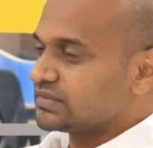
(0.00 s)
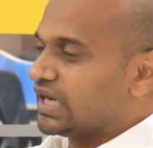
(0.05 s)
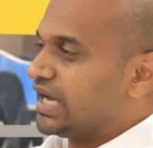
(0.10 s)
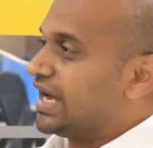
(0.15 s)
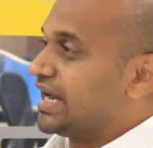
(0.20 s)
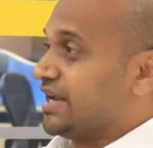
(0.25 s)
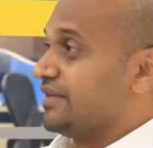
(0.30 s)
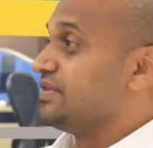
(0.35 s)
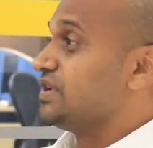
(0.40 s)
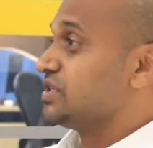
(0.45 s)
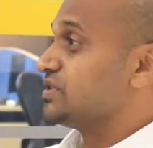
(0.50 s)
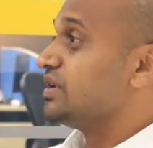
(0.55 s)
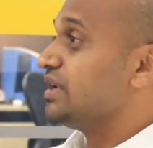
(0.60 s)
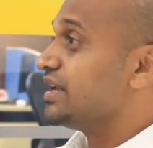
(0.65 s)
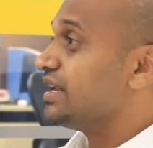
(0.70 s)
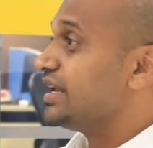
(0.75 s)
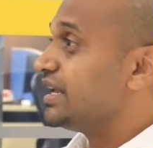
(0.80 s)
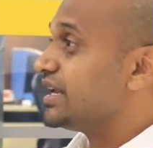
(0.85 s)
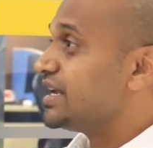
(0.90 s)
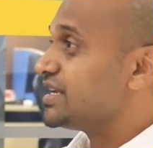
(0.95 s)
and
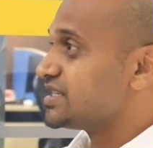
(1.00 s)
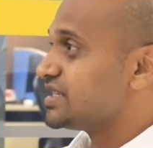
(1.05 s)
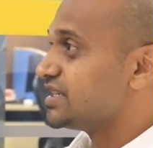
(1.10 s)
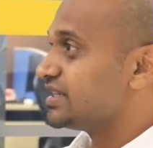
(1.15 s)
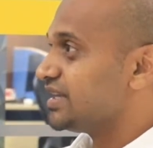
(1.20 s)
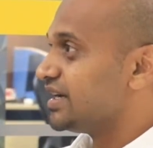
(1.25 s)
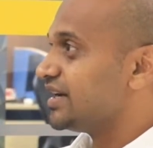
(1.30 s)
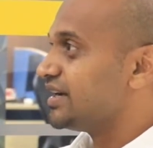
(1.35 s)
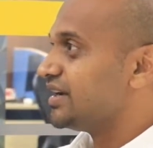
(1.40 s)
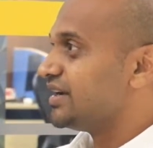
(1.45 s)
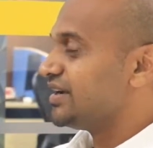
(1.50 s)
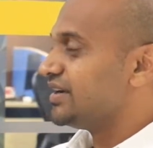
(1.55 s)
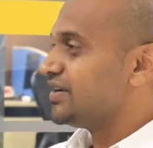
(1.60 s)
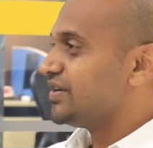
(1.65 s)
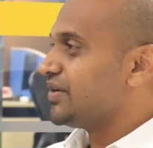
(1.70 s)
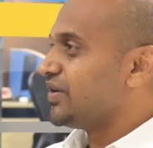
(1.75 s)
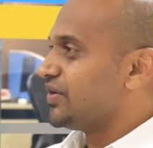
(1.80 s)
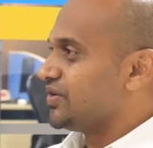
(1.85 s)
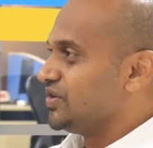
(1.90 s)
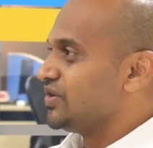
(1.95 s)
eventually realizing that
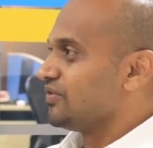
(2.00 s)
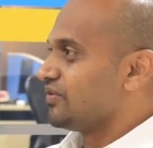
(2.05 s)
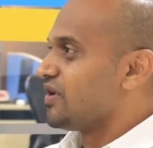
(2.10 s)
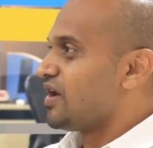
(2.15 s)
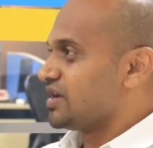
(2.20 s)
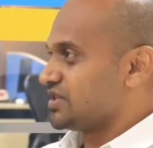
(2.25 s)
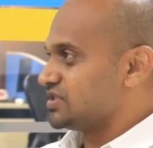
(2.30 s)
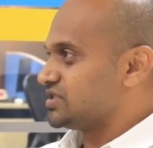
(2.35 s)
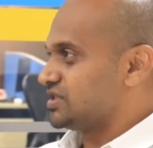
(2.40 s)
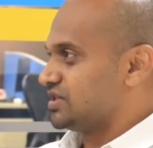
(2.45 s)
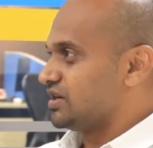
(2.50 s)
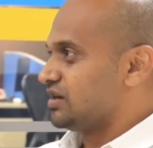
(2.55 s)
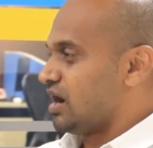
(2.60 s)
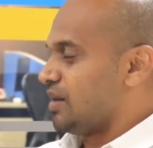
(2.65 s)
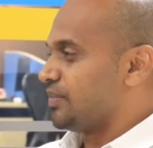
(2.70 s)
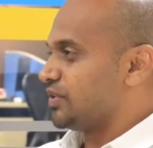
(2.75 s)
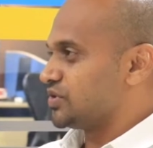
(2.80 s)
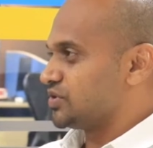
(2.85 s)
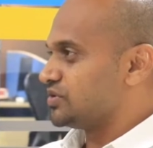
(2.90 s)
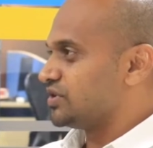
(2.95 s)
you have lost
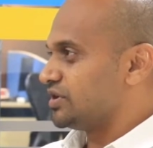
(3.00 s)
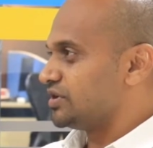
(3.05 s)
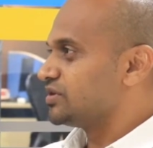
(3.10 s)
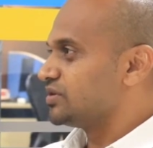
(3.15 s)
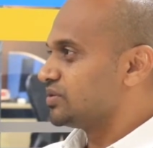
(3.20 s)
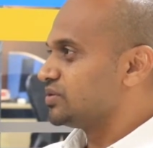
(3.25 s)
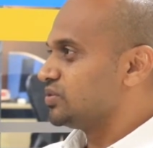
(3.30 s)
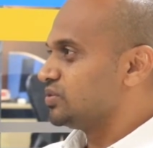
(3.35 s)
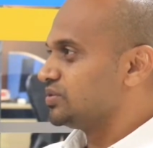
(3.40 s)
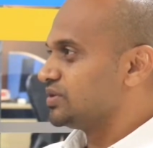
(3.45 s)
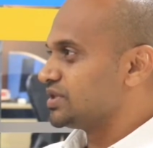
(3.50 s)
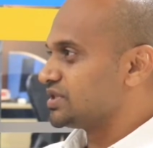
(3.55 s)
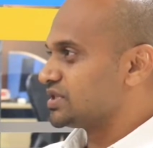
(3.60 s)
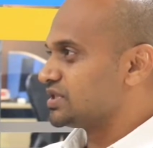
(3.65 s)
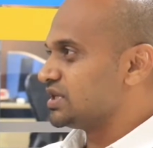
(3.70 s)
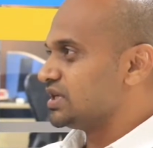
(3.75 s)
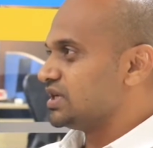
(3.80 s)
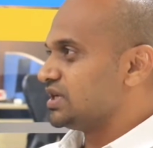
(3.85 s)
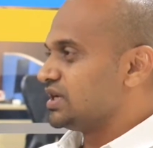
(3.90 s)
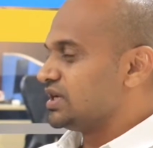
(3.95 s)
opportunity to do
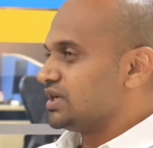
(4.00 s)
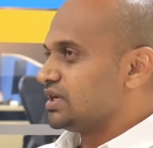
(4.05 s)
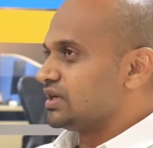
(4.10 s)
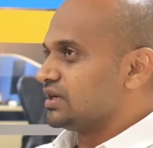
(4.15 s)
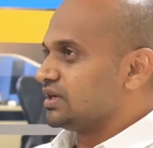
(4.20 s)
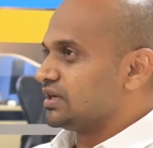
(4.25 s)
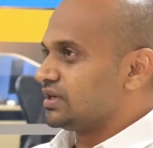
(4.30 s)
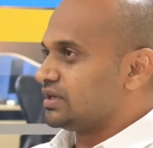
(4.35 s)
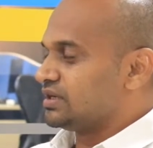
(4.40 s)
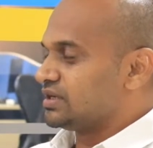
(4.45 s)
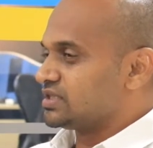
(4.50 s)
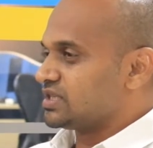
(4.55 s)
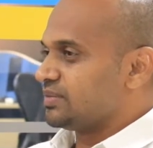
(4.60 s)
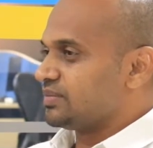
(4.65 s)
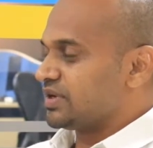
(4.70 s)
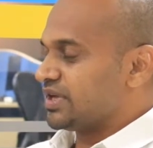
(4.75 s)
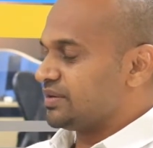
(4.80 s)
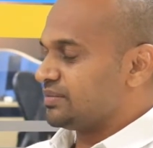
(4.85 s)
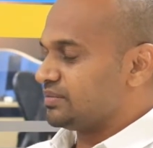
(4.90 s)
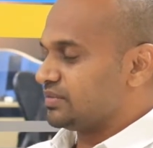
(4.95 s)
this
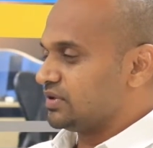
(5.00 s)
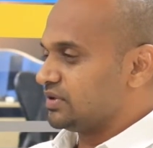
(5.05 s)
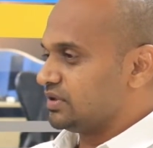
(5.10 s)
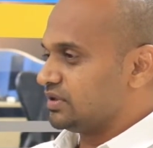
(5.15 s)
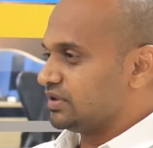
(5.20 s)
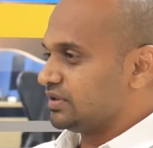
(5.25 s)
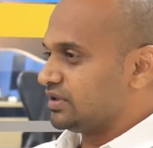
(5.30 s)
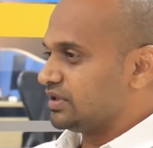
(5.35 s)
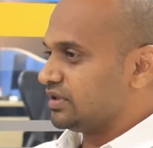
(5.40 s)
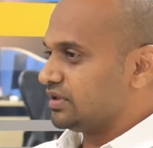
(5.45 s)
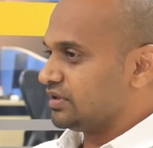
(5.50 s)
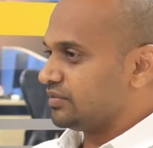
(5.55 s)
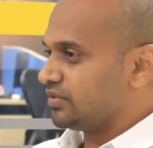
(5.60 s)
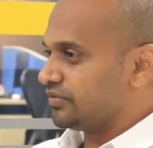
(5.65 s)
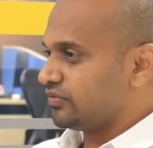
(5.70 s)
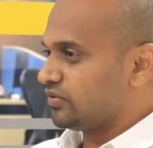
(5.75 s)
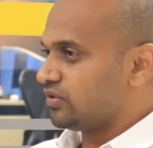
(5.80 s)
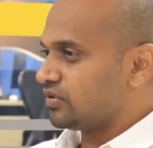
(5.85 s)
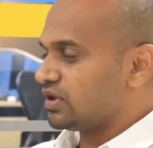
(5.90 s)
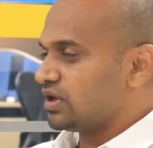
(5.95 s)
sometime
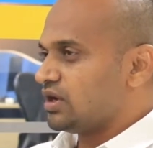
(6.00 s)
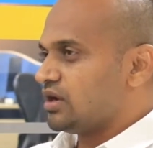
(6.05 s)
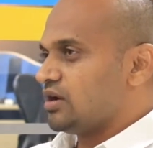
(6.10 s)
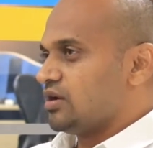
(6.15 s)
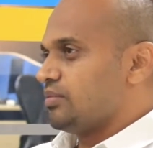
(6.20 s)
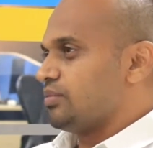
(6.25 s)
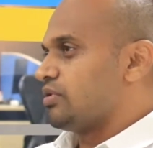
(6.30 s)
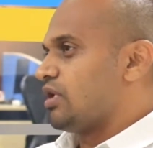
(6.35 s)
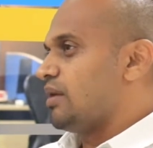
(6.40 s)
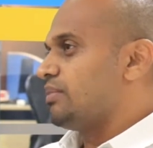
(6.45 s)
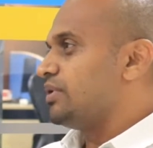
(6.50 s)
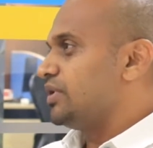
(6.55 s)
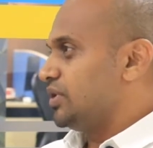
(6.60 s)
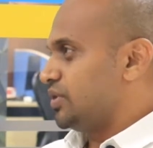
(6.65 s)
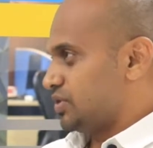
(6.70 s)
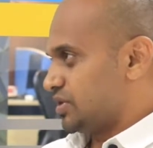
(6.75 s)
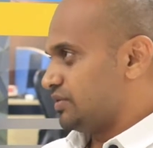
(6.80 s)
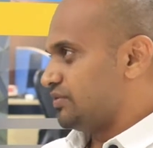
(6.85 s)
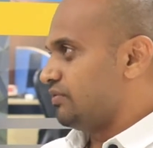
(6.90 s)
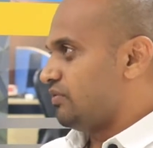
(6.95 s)
before. Probably
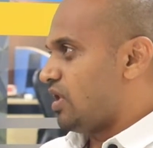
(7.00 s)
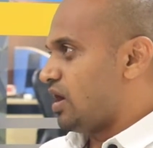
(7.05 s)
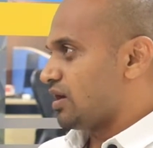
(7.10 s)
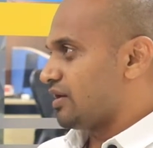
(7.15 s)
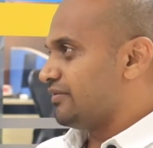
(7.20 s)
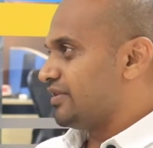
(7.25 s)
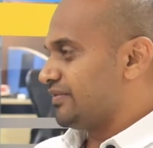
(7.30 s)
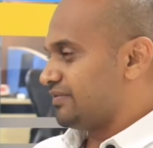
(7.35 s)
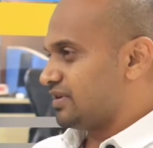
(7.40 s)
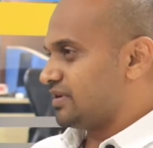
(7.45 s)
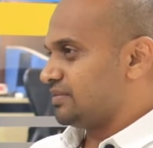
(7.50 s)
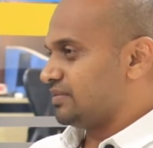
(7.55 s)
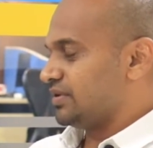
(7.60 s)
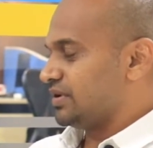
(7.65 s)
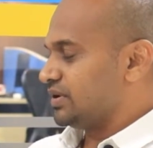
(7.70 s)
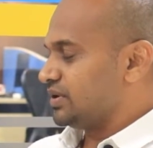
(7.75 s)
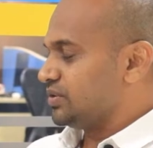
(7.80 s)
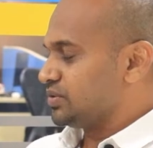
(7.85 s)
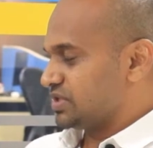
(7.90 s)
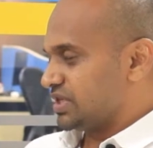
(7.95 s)
you should walk away from
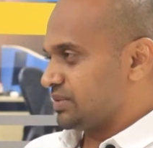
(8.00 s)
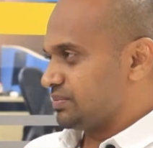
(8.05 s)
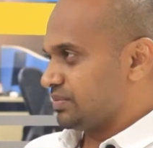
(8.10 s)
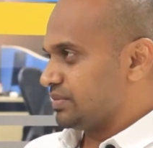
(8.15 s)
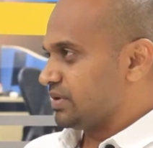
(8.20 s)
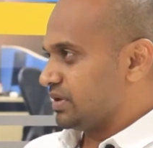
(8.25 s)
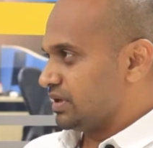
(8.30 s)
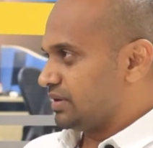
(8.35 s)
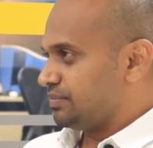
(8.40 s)
using